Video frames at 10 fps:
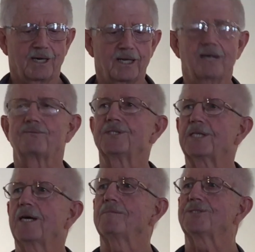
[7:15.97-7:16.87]
I love
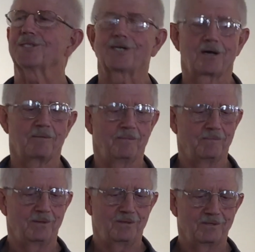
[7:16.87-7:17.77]
the times to
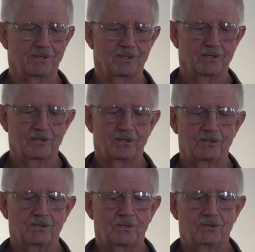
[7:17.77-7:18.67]
come
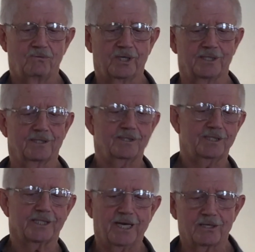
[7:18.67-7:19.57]
when
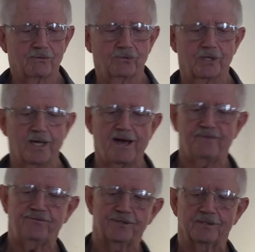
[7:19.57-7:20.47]
together we'll
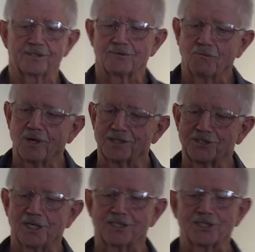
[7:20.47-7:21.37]
laugh and one
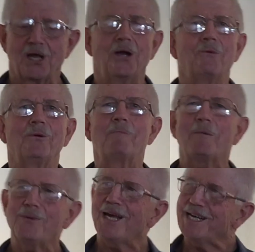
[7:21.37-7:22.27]
says,
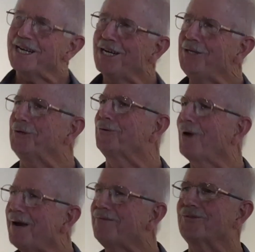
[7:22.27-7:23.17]
remember that night you
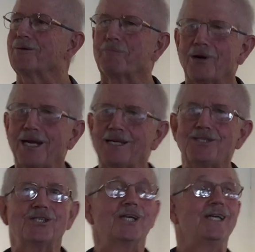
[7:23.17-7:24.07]
grabbed for the
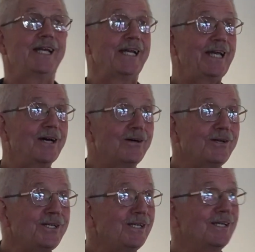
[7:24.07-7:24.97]
branch and it
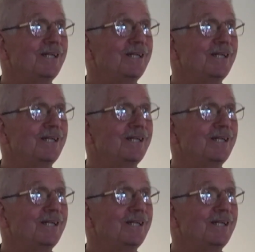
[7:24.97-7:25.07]
held?